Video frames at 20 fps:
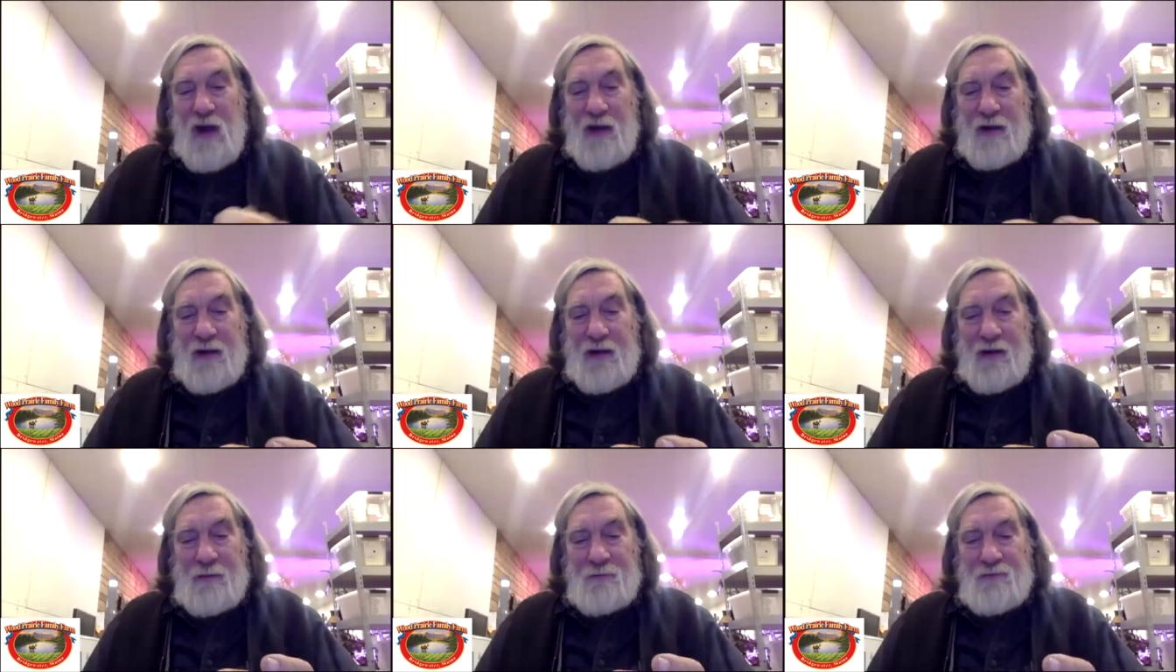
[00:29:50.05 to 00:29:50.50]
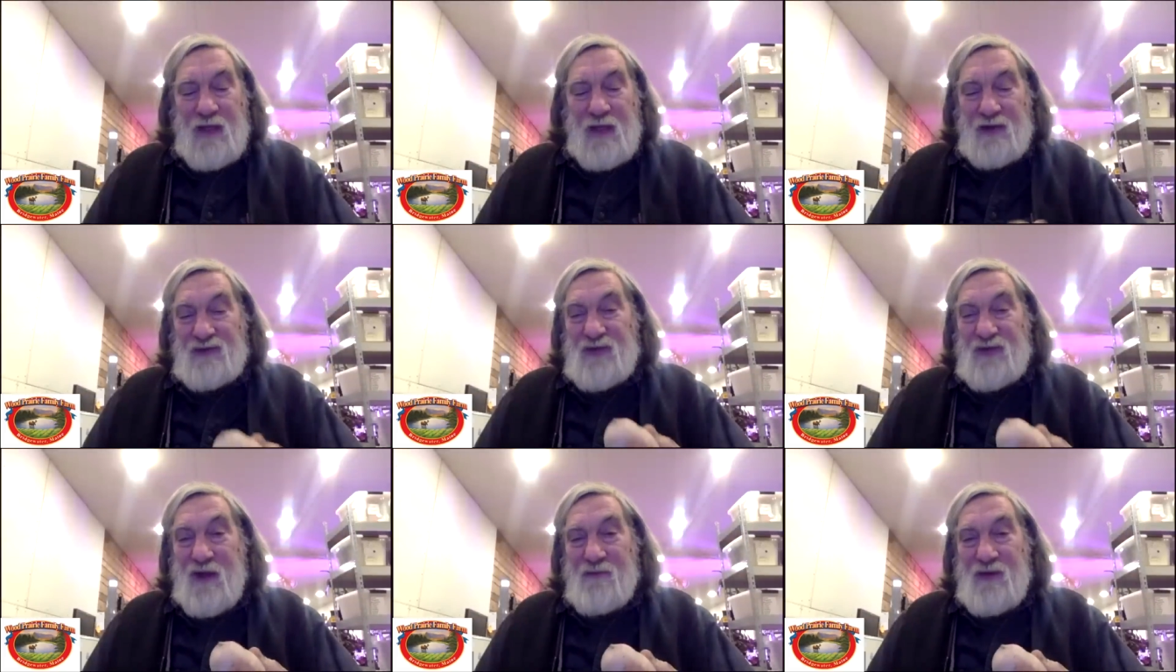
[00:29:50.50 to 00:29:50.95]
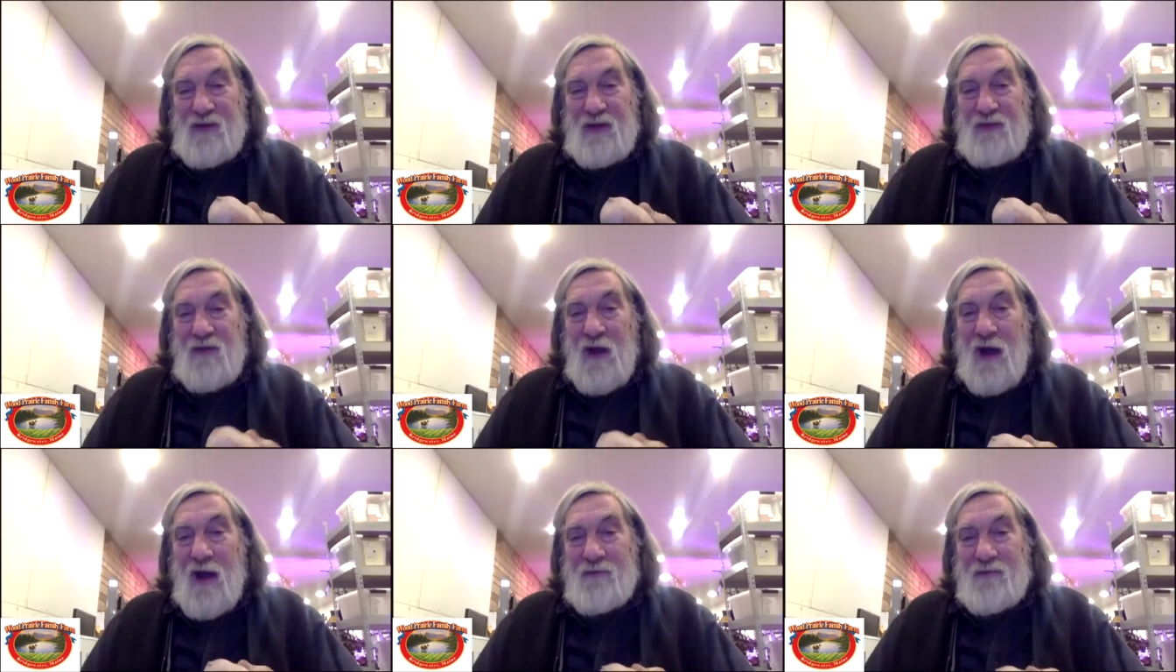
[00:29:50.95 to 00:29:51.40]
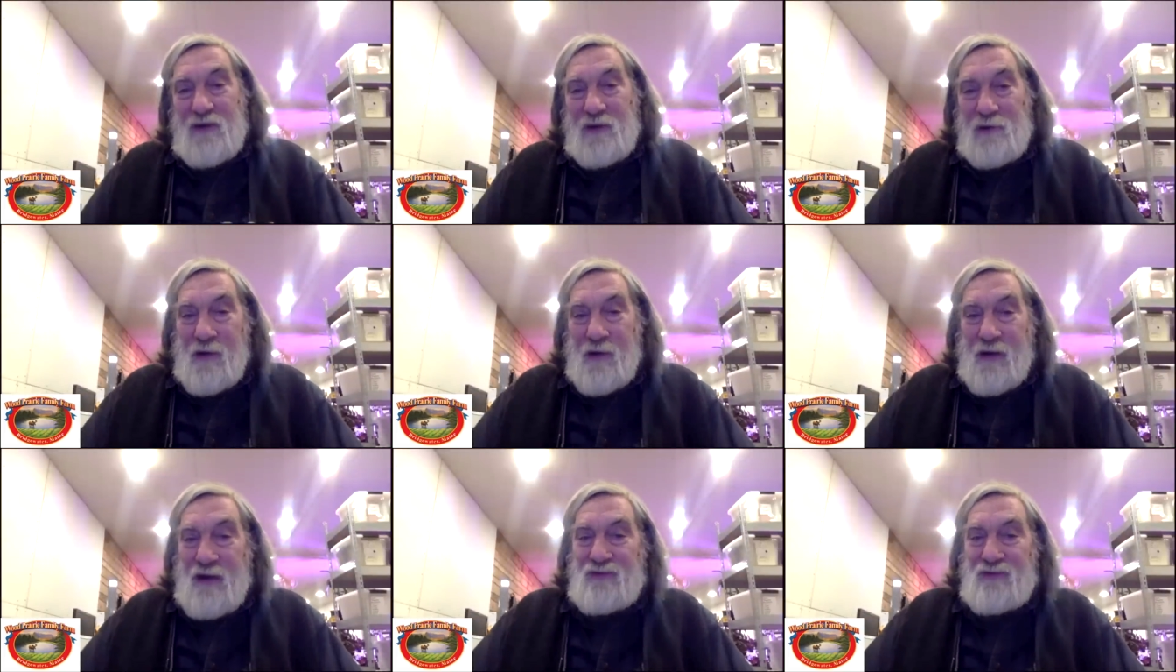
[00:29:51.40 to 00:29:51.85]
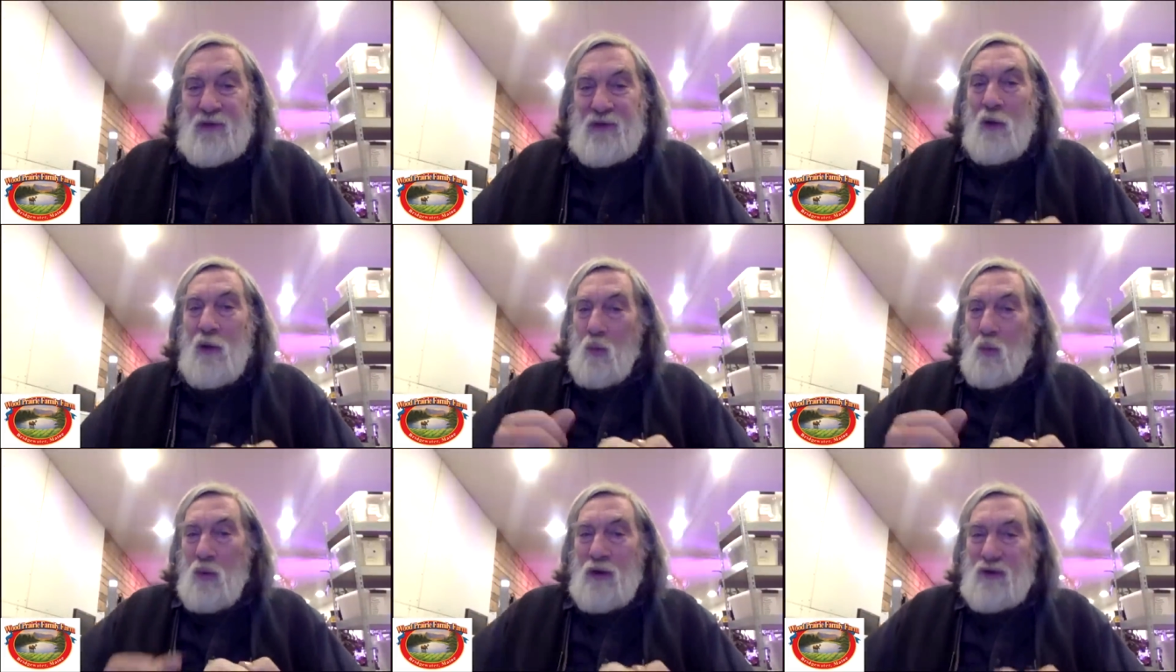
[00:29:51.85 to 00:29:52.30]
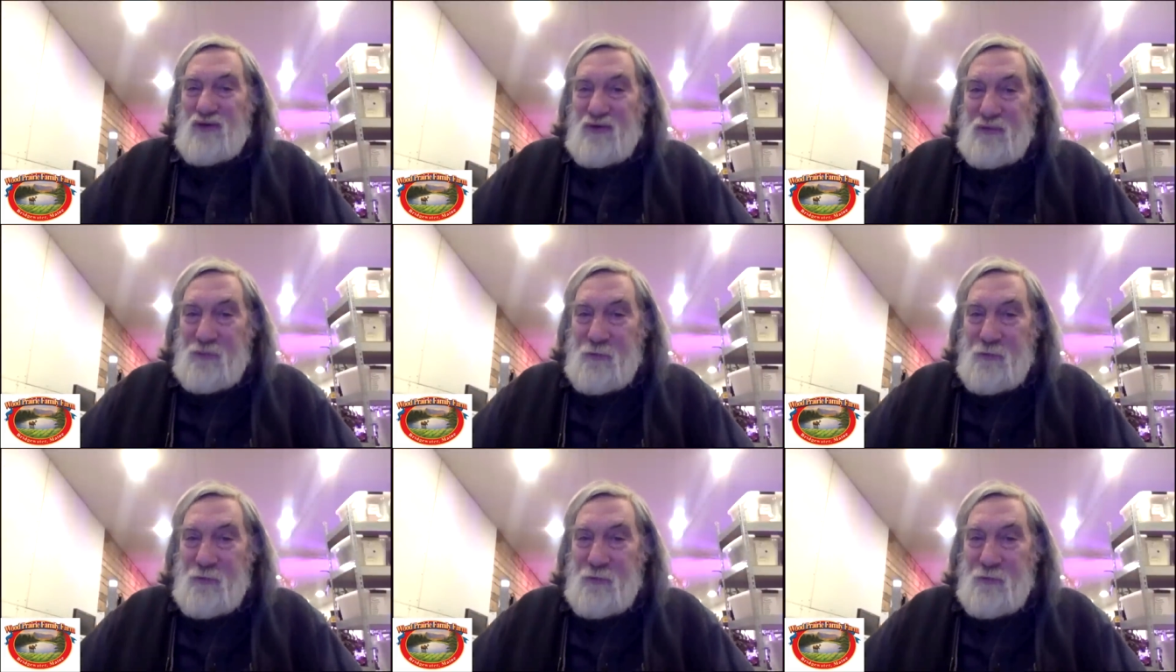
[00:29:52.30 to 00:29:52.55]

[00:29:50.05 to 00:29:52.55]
green sprouting at 75 degrees,